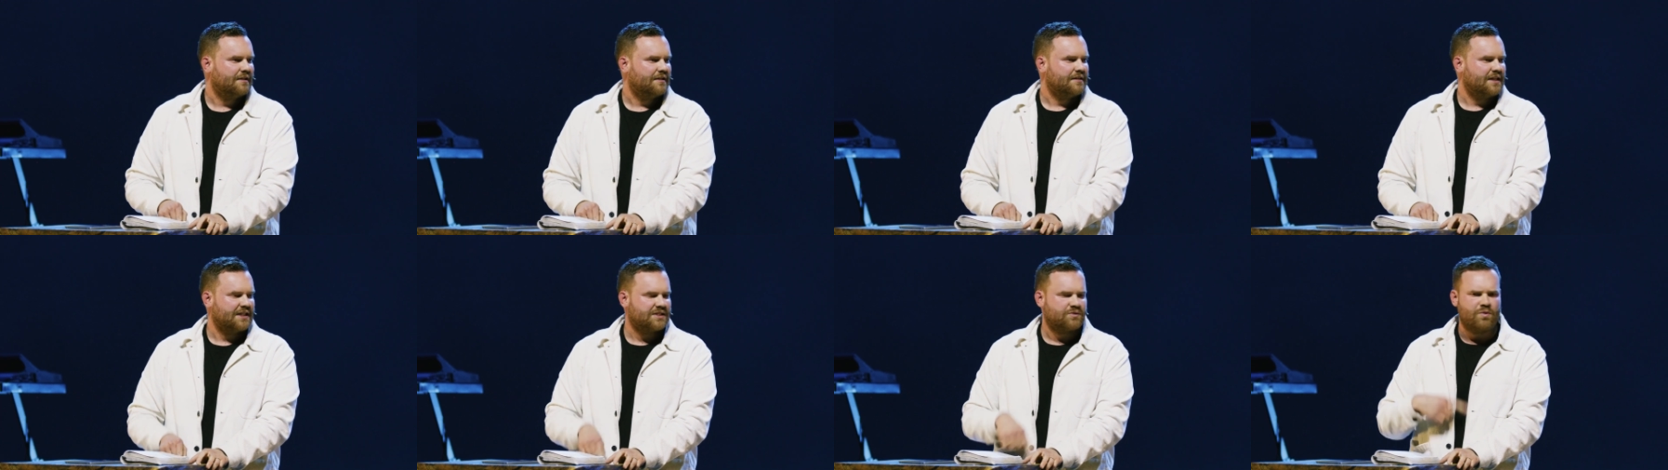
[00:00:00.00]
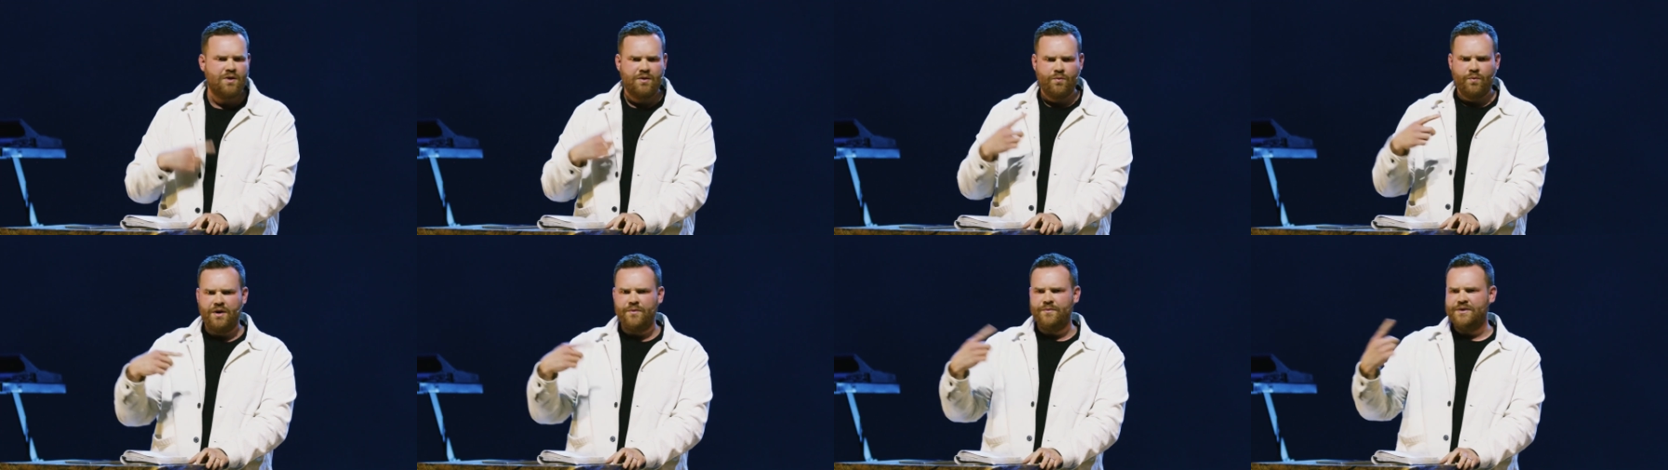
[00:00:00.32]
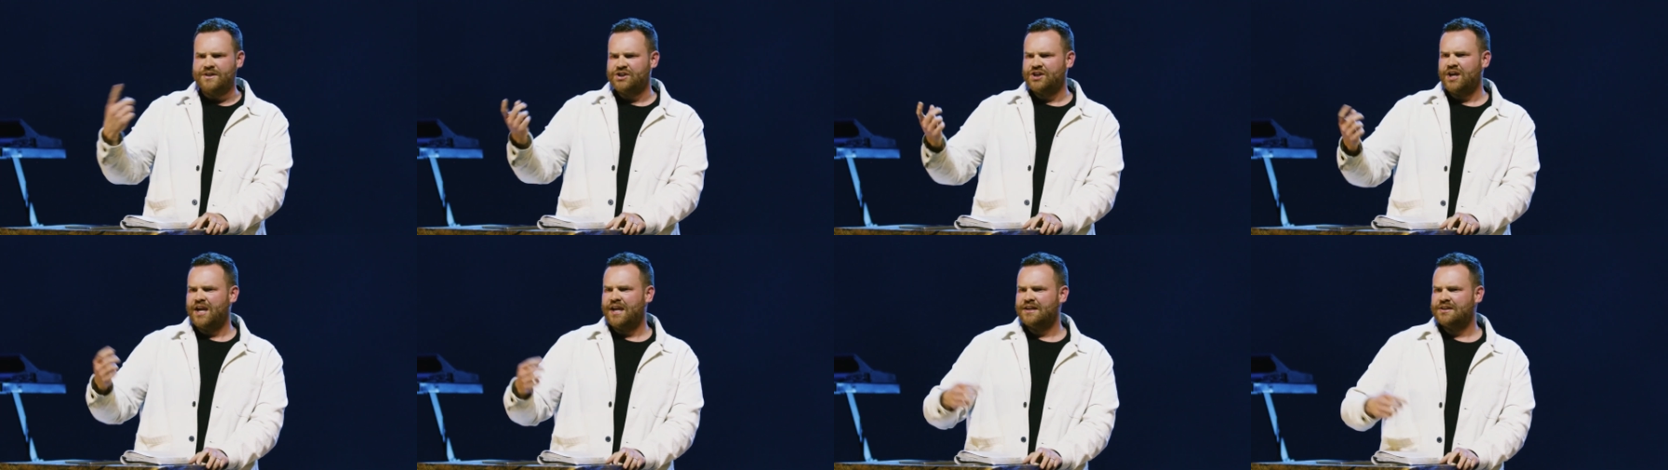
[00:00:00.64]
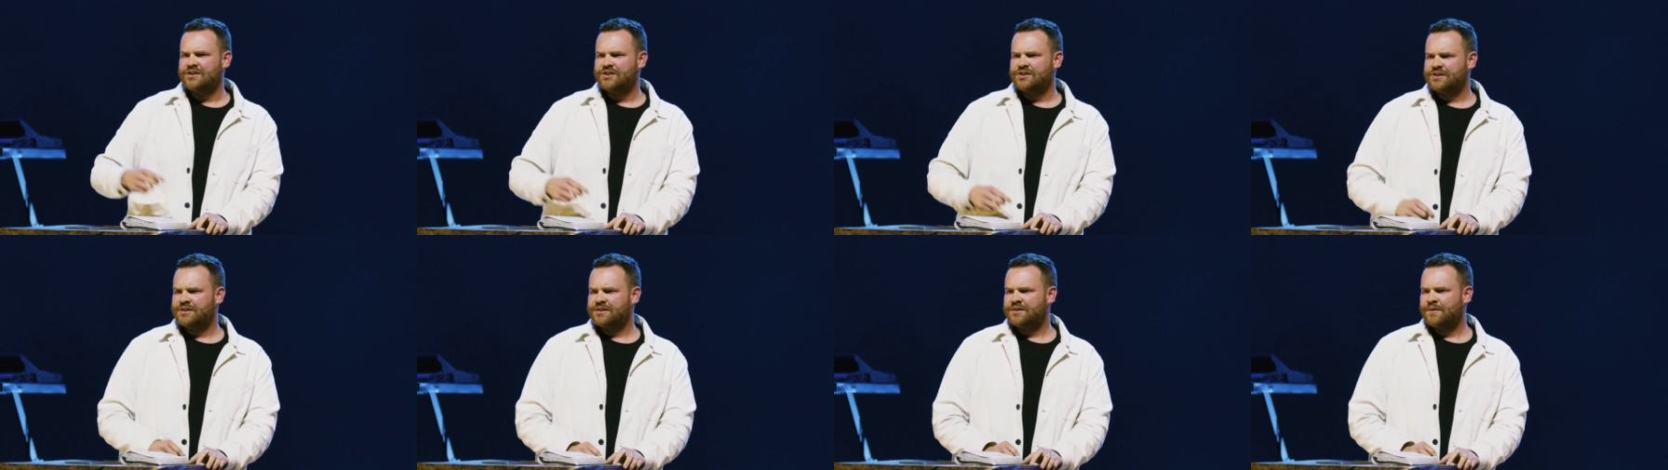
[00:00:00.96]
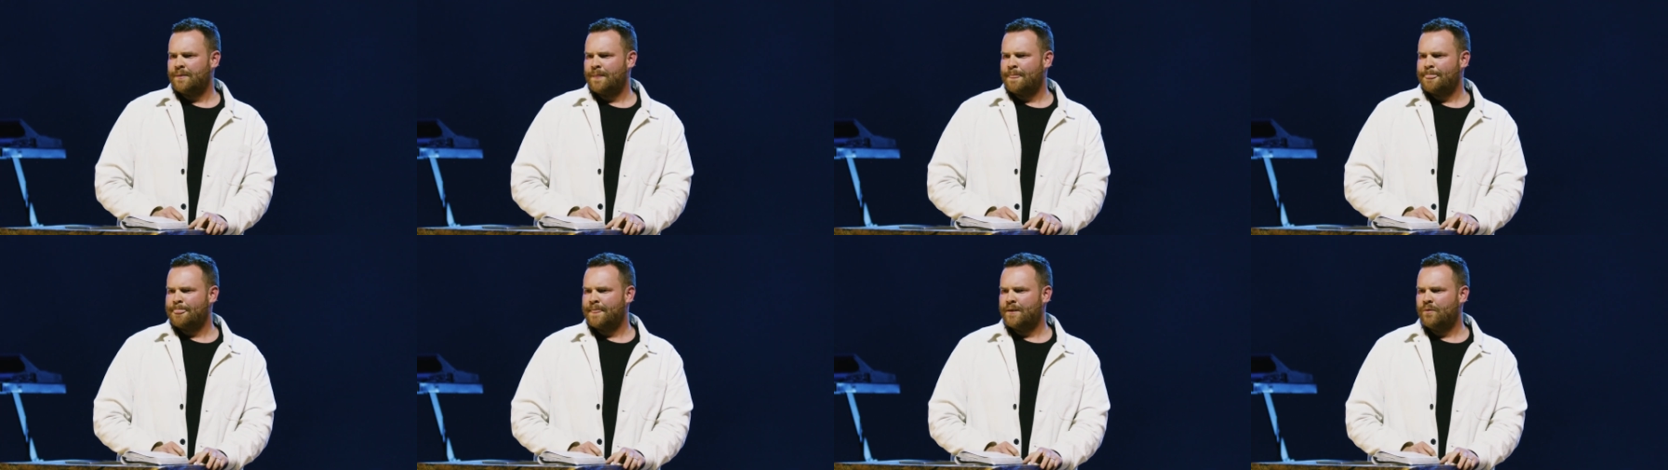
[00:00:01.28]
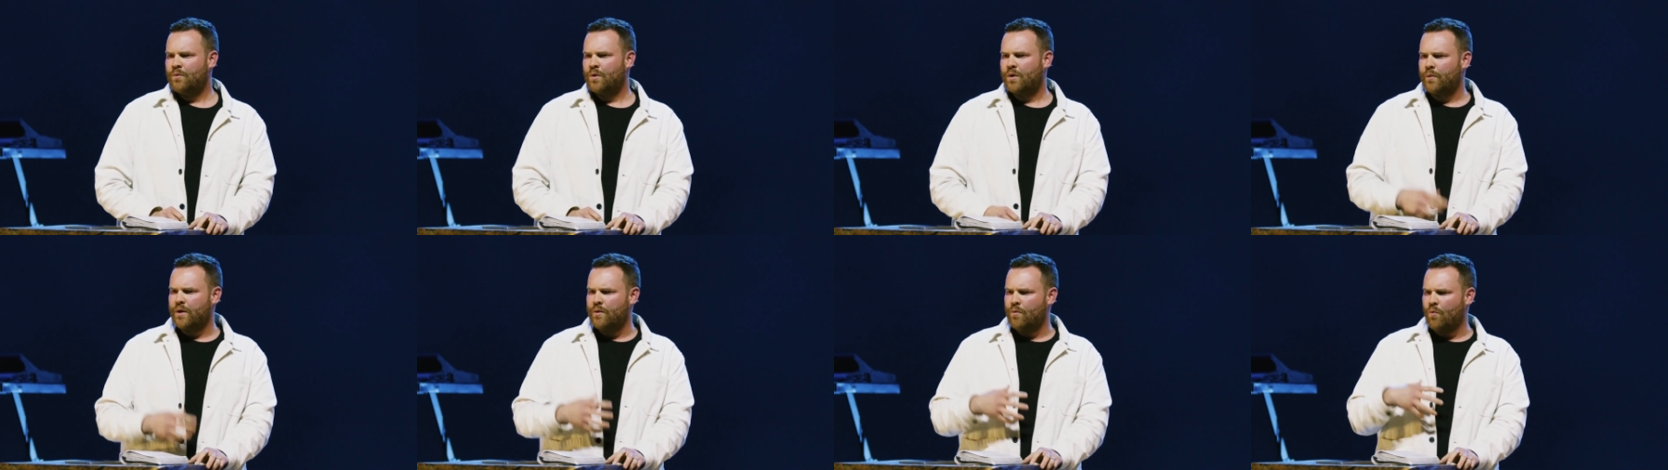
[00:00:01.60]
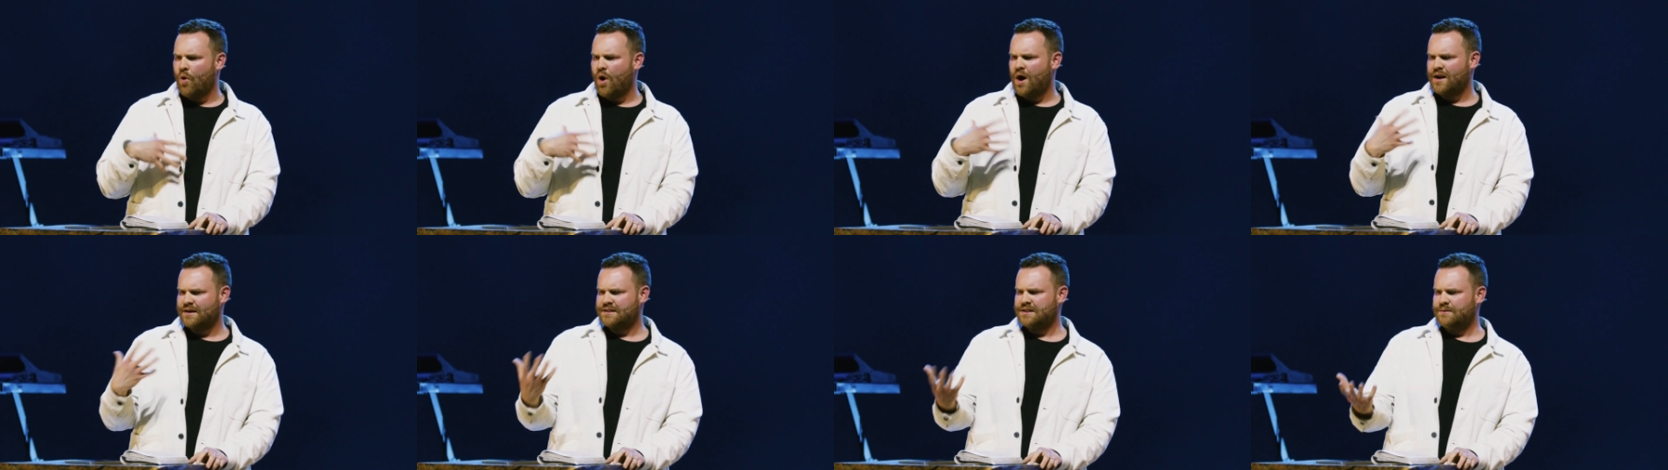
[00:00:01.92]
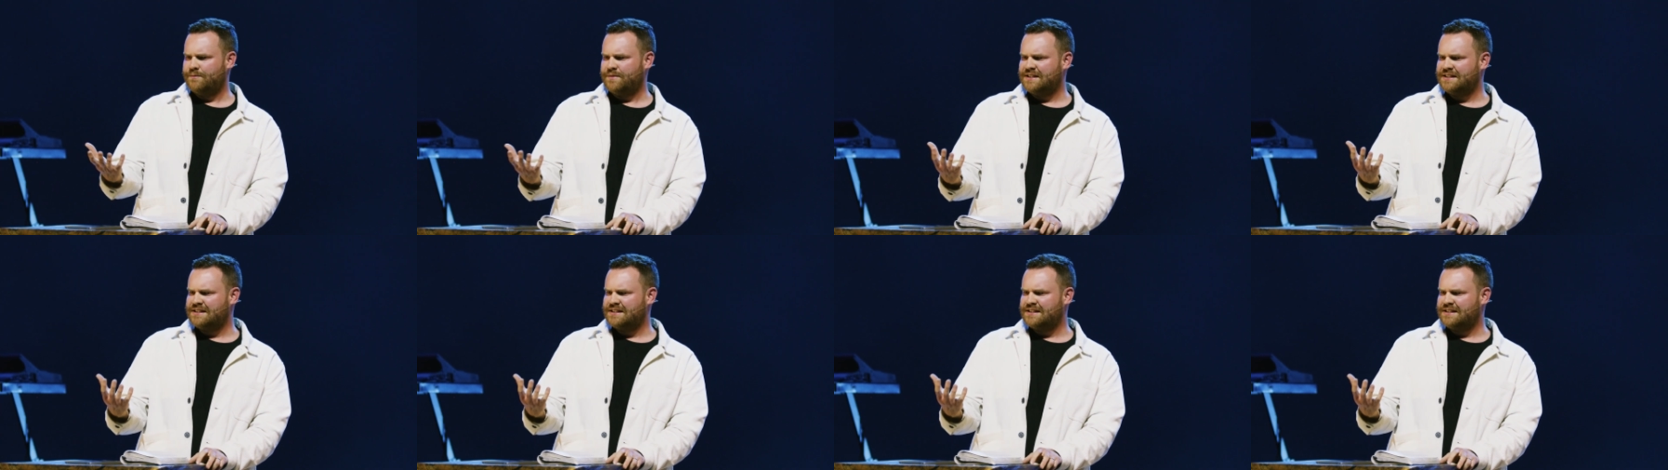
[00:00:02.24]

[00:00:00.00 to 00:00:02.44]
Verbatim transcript: That's one way we change, where we want to be